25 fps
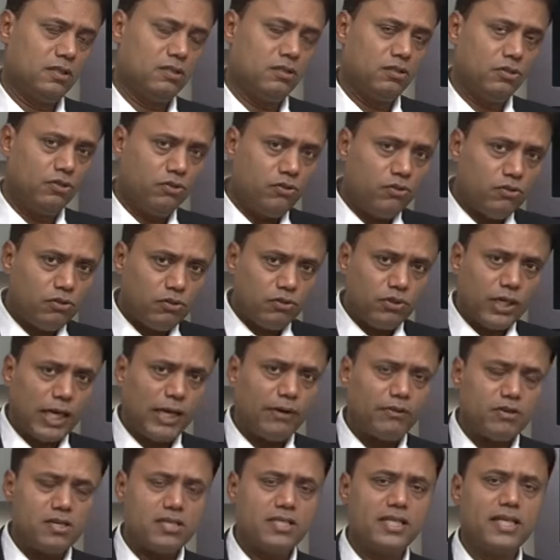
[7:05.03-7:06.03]
you
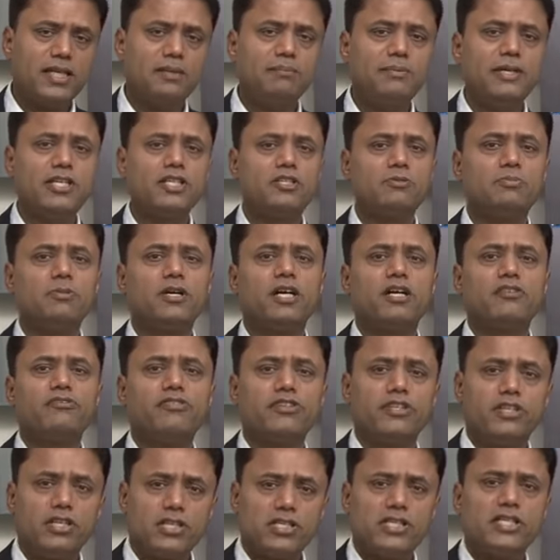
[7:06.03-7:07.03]
have to set benchmark for
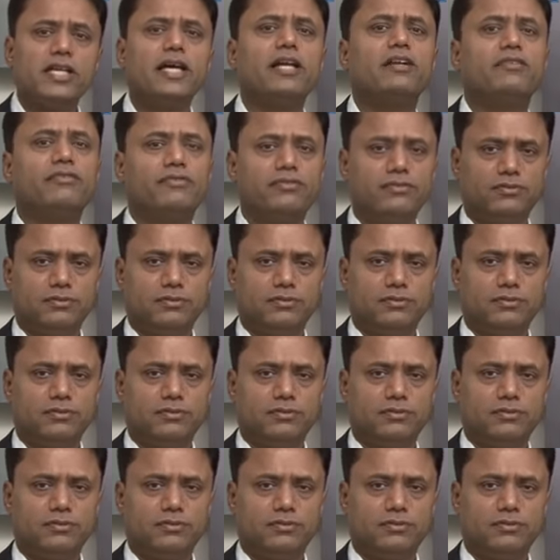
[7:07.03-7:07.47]
yourself.